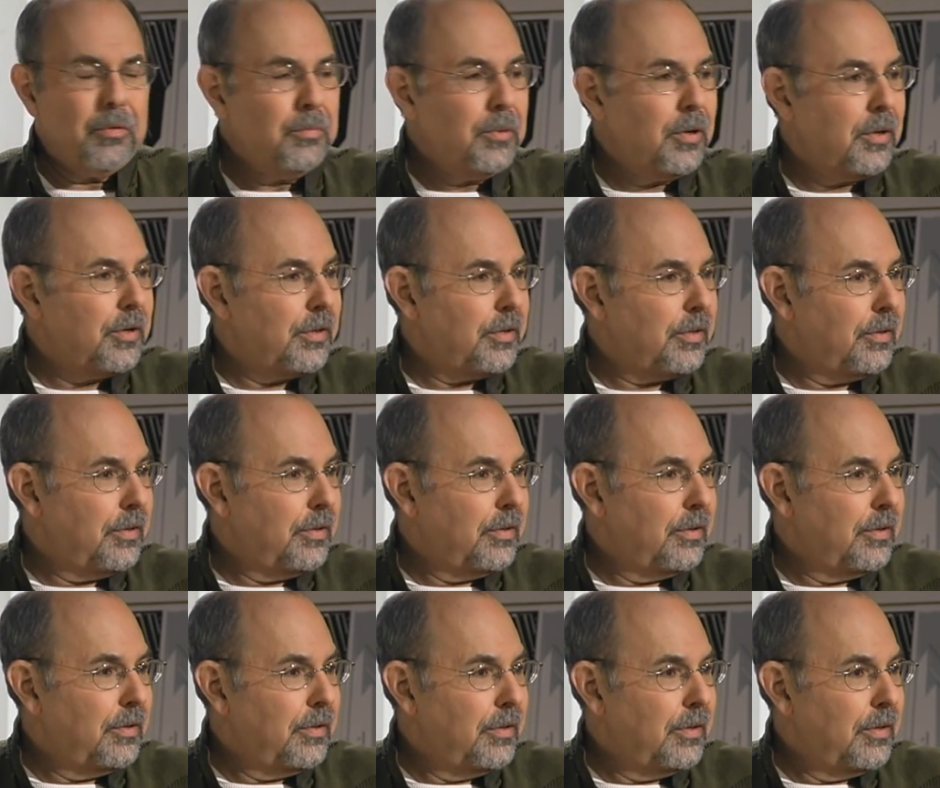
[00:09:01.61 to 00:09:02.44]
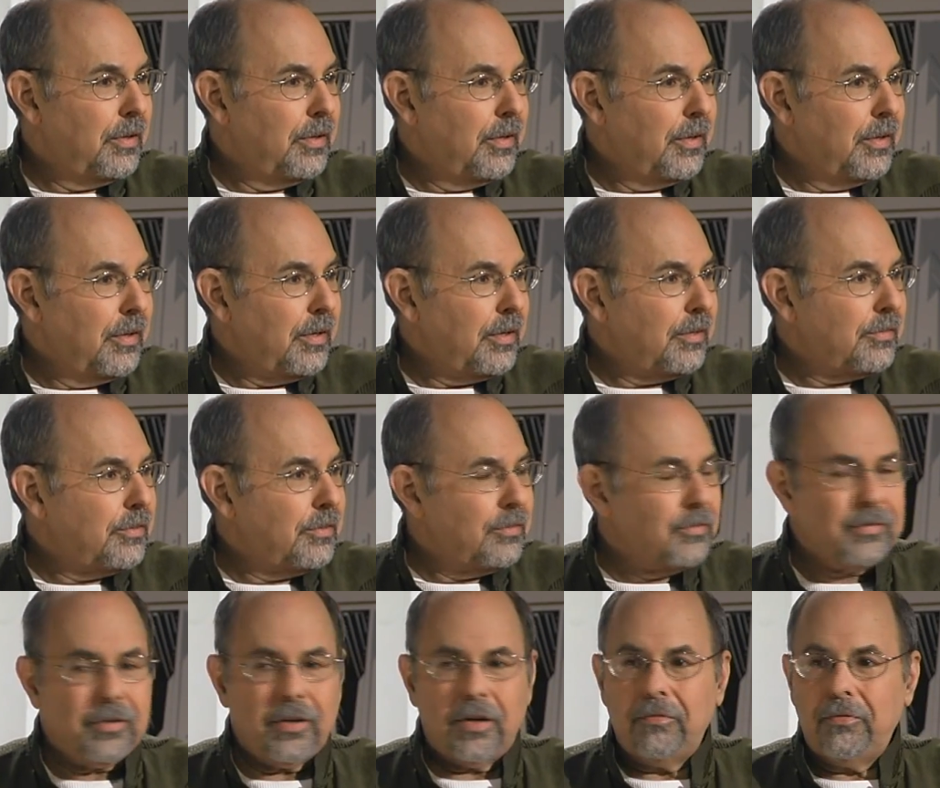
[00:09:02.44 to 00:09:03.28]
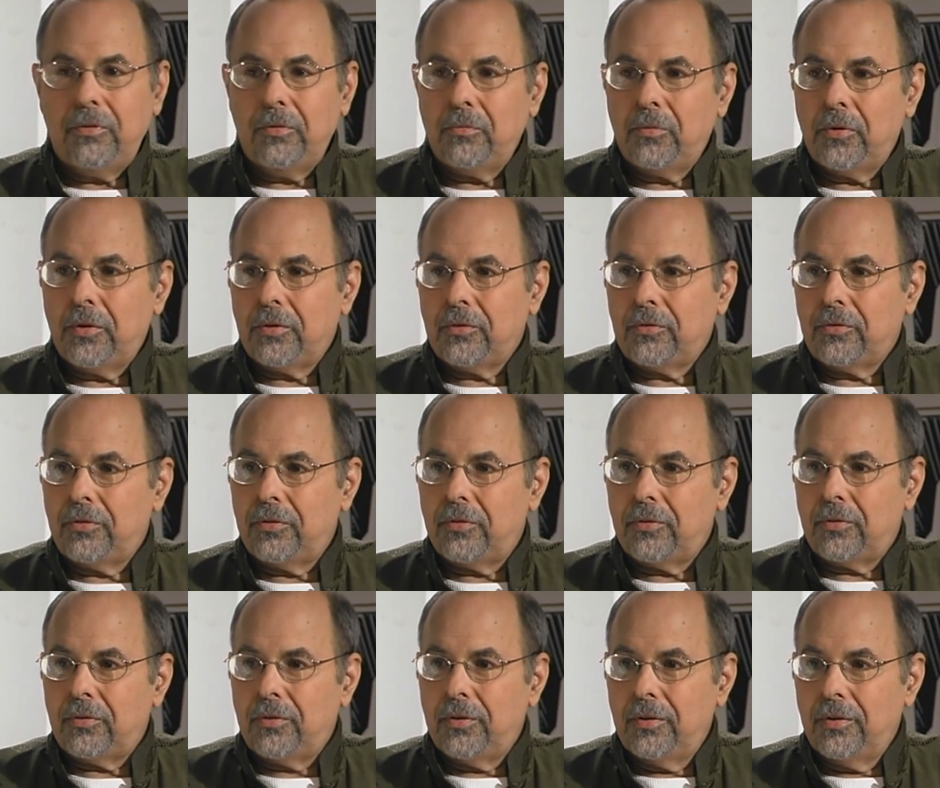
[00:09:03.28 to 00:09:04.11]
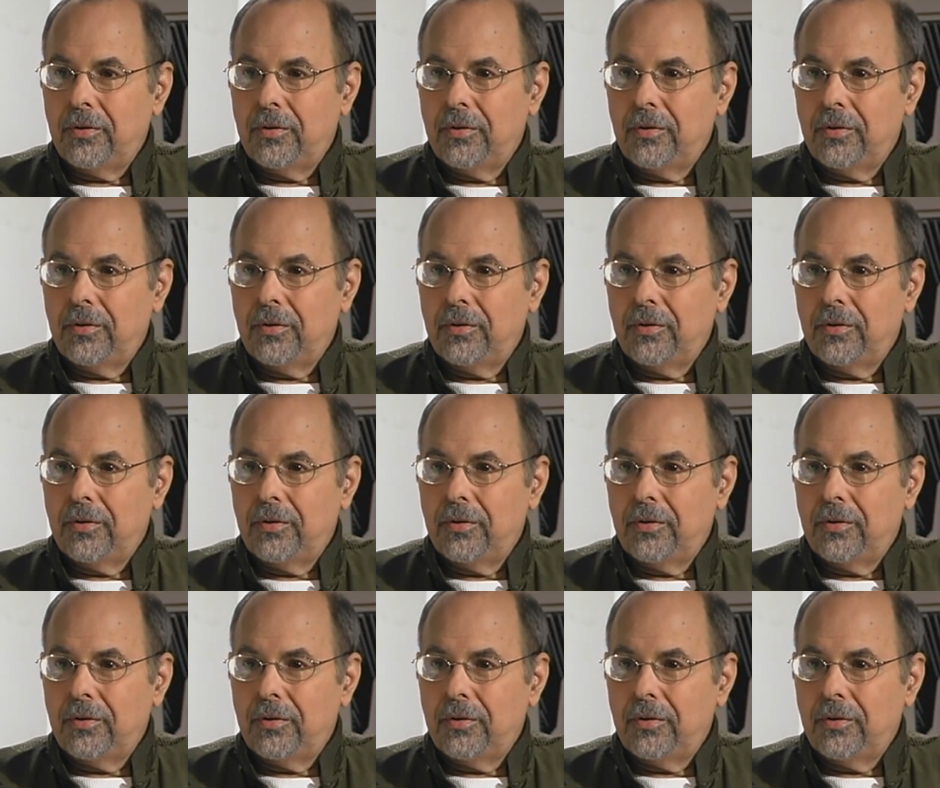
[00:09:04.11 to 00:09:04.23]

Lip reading: money. It's a 7-week shoot,